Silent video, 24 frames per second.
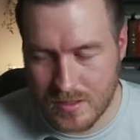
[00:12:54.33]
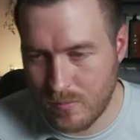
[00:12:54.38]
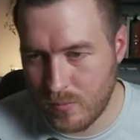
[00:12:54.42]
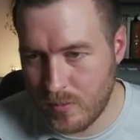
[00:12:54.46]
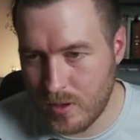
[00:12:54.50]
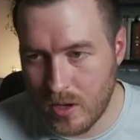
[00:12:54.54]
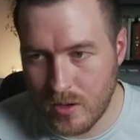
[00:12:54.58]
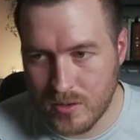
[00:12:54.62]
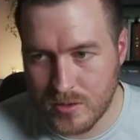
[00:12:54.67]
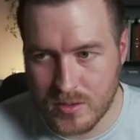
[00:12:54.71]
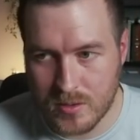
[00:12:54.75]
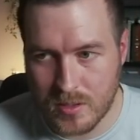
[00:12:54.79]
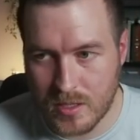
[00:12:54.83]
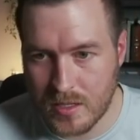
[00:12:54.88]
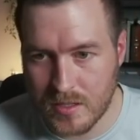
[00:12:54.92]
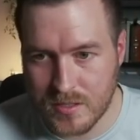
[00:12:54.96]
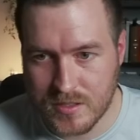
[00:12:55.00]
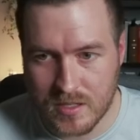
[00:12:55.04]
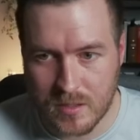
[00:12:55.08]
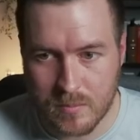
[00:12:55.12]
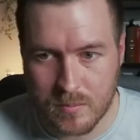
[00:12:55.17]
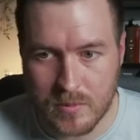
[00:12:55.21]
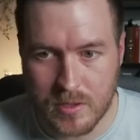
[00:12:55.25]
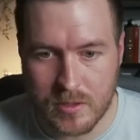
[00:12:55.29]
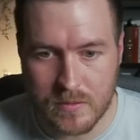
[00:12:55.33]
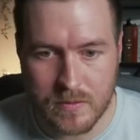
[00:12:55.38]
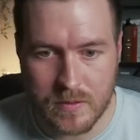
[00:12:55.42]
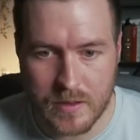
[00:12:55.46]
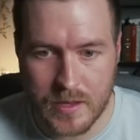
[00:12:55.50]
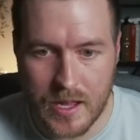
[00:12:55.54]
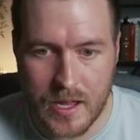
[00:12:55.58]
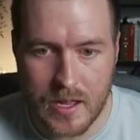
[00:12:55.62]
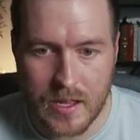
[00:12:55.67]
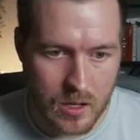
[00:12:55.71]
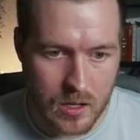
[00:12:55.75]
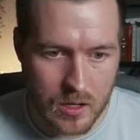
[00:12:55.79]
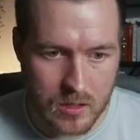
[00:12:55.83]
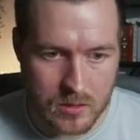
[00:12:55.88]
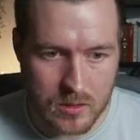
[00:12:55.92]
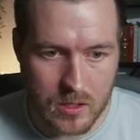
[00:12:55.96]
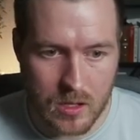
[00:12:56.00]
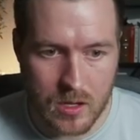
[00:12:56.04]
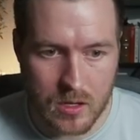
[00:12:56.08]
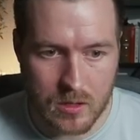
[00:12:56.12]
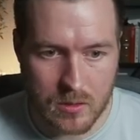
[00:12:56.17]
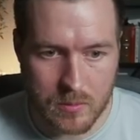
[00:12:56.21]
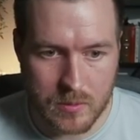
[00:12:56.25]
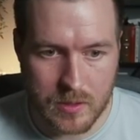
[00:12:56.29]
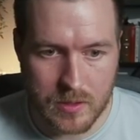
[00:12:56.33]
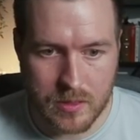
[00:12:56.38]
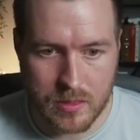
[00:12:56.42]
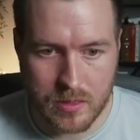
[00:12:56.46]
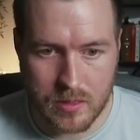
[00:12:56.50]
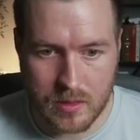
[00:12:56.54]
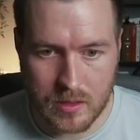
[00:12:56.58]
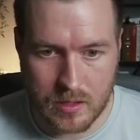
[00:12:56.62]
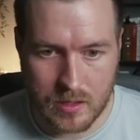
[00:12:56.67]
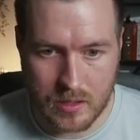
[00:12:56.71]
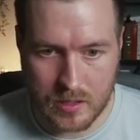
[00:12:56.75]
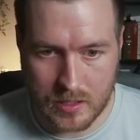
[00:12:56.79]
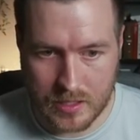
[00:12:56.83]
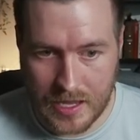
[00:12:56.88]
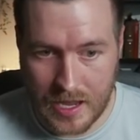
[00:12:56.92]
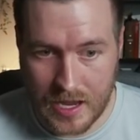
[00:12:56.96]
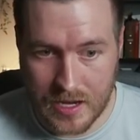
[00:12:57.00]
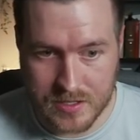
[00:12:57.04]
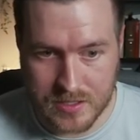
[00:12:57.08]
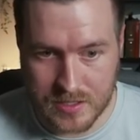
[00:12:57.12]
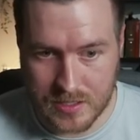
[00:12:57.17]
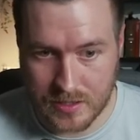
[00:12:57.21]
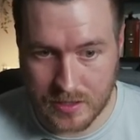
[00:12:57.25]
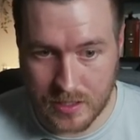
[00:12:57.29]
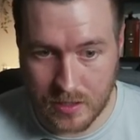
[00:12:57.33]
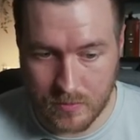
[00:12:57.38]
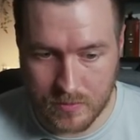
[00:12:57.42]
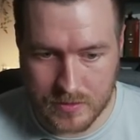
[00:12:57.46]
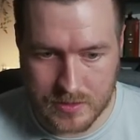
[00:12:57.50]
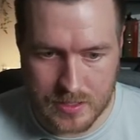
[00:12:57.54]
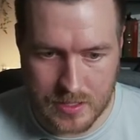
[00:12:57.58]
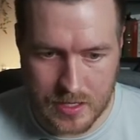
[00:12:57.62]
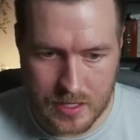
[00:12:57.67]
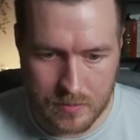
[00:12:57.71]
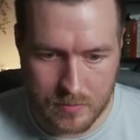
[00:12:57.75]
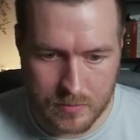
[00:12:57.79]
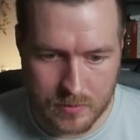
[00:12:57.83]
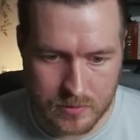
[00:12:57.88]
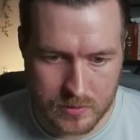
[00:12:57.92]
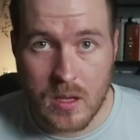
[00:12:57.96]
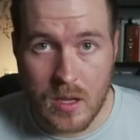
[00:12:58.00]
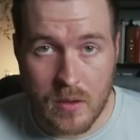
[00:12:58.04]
we also get a summary for that along with the caching that was enabled.